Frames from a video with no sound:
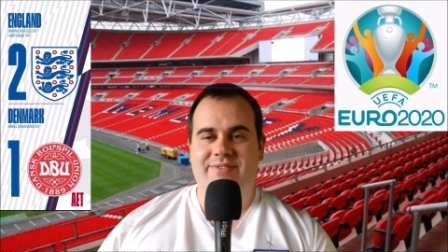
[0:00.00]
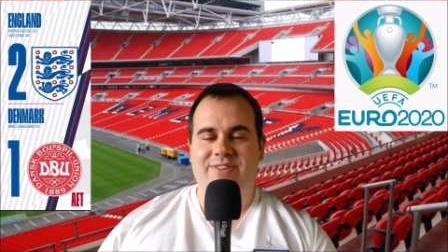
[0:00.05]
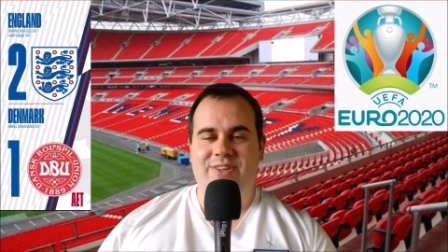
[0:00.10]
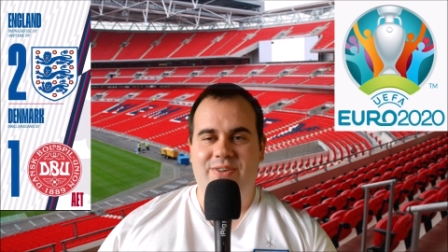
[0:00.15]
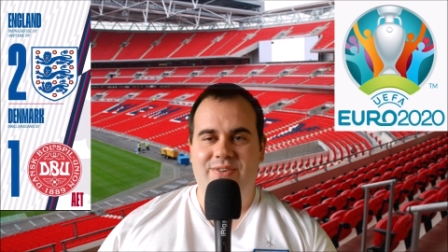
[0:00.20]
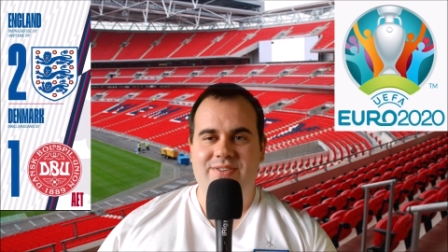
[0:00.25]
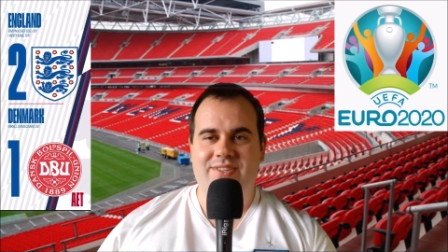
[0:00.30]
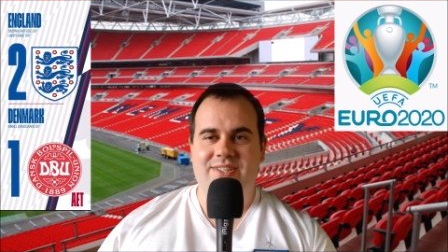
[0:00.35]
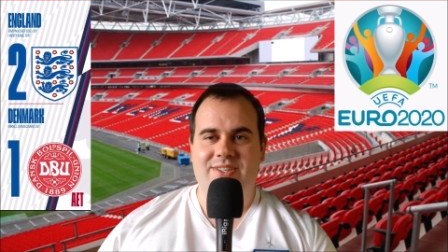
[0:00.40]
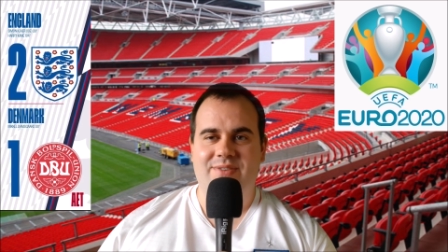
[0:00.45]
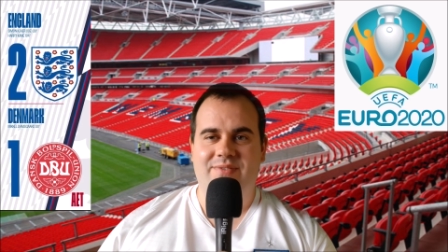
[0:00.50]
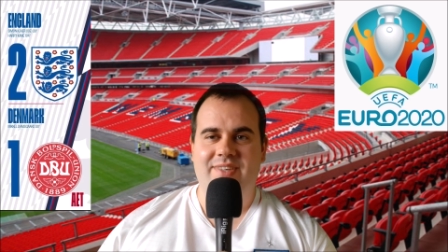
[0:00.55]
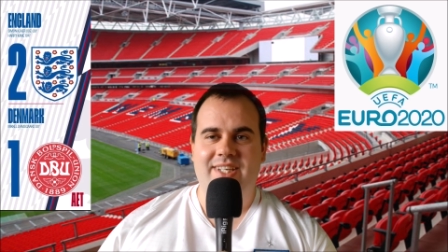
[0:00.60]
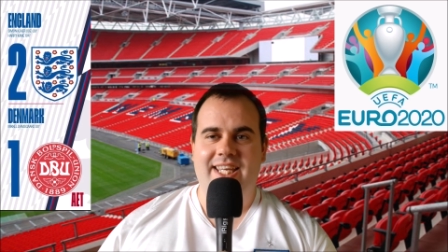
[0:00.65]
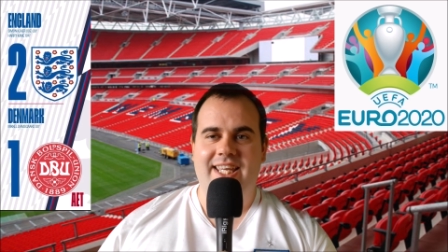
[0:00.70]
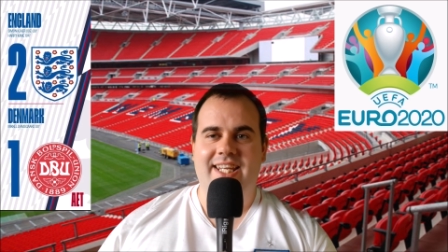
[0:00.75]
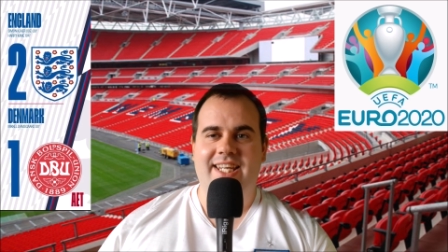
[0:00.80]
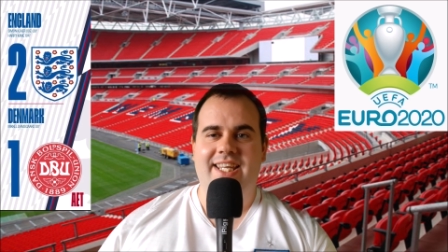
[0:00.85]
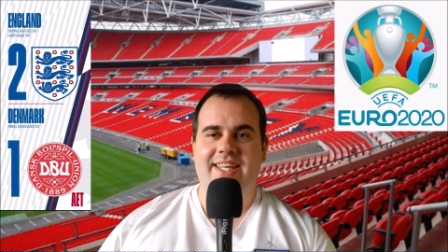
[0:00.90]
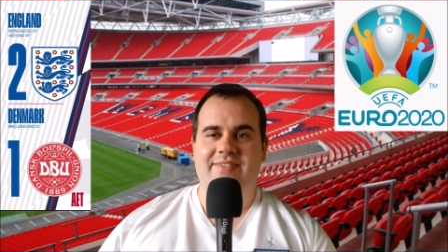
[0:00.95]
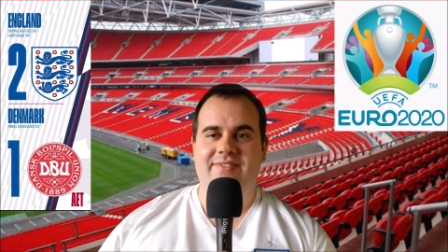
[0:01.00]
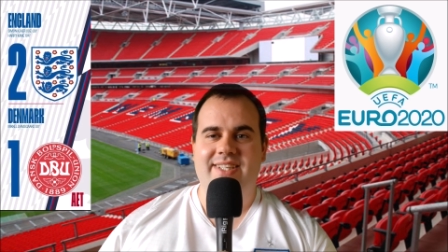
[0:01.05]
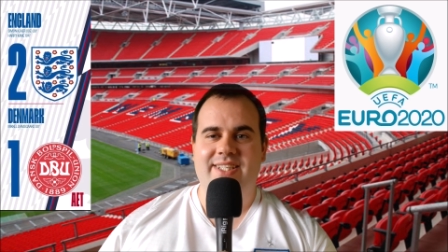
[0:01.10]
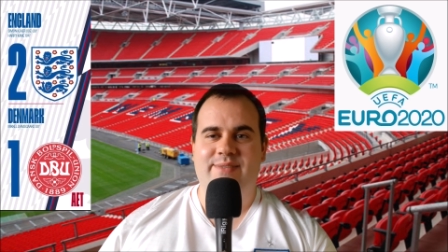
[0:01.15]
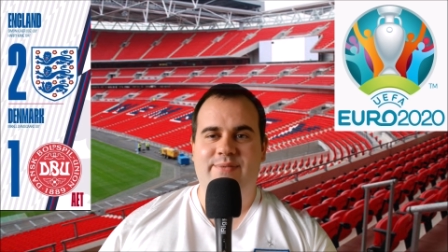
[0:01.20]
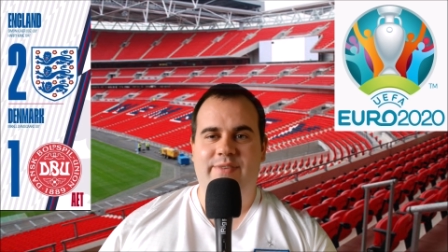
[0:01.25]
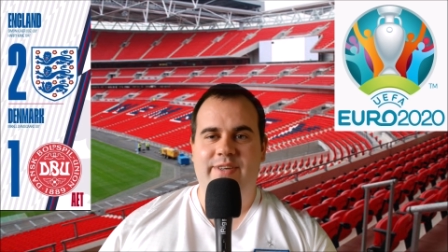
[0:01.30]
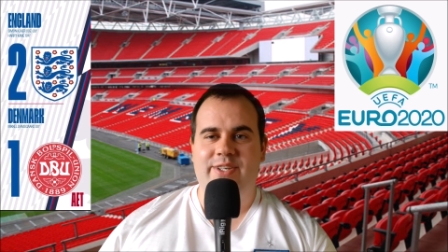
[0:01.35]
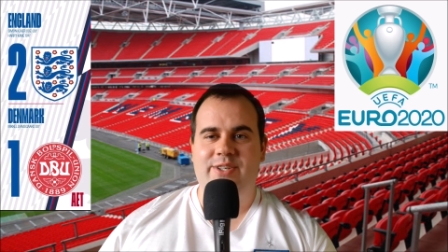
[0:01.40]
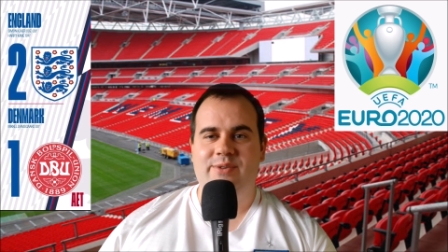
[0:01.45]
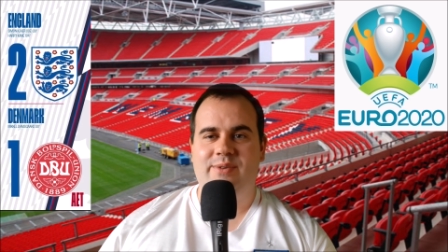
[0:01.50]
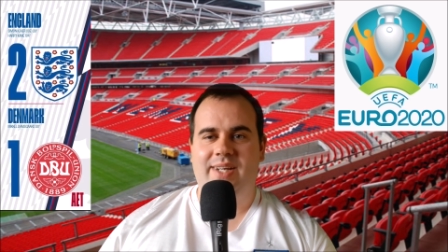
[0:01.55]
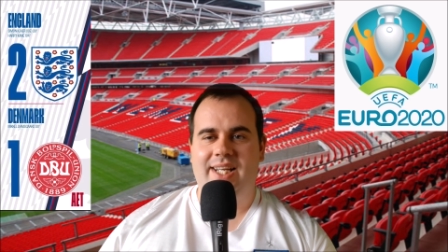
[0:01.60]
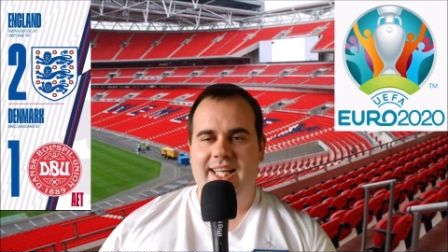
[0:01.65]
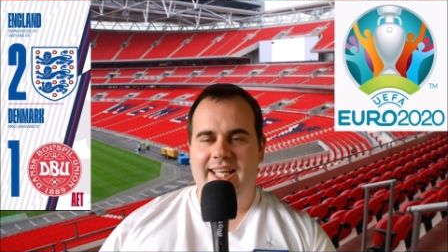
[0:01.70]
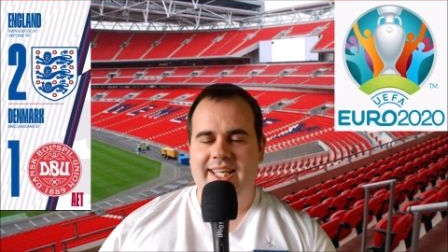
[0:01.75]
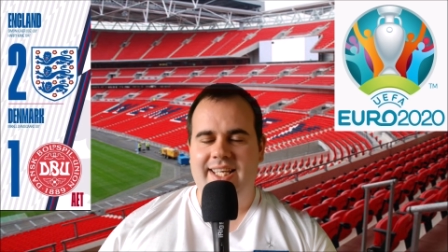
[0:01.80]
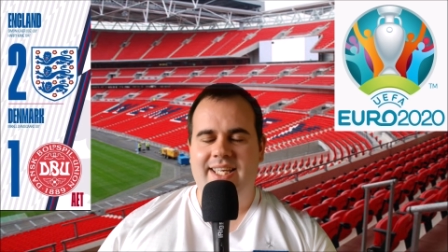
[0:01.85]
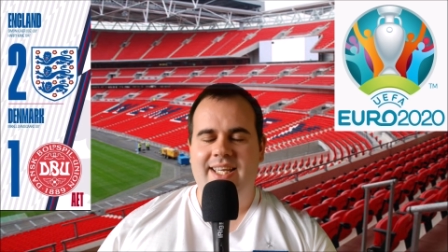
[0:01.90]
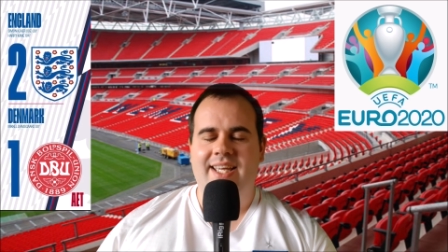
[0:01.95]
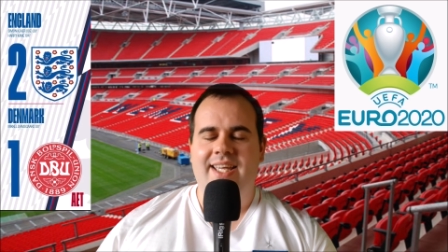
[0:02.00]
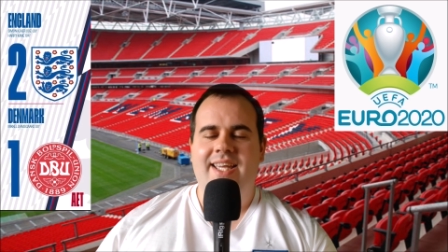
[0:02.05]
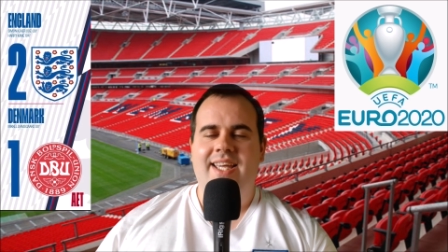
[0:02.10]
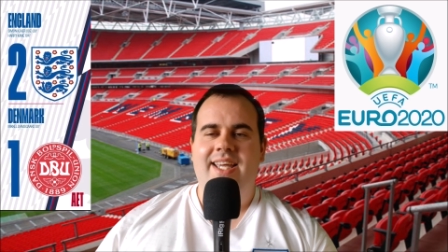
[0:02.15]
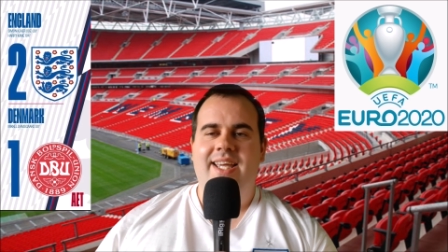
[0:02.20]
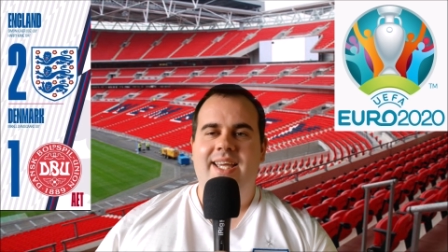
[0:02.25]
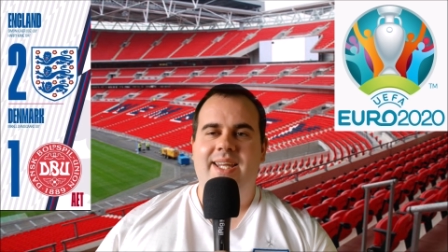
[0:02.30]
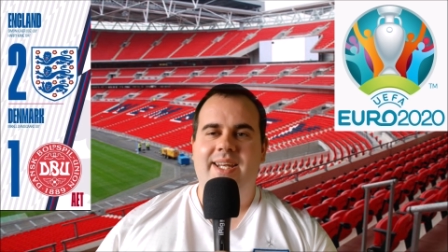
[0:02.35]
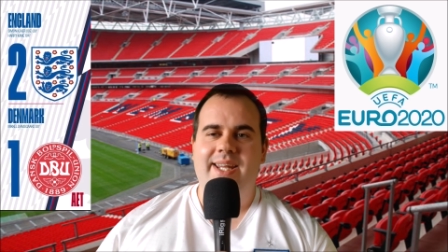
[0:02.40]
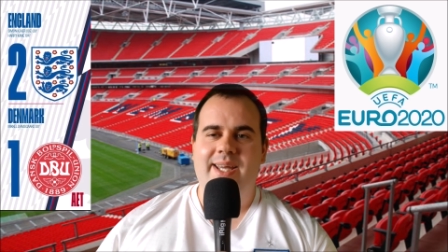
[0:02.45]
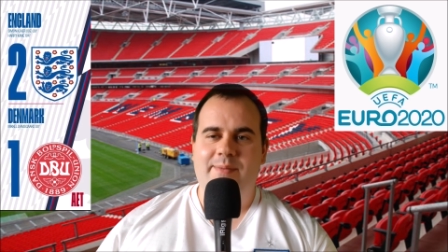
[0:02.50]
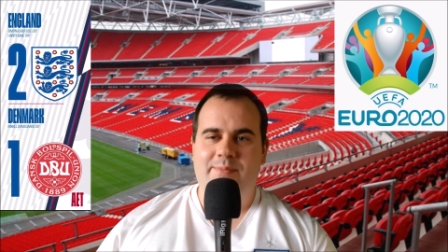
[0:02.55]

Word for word: Of course, don't forget to give this video a like, and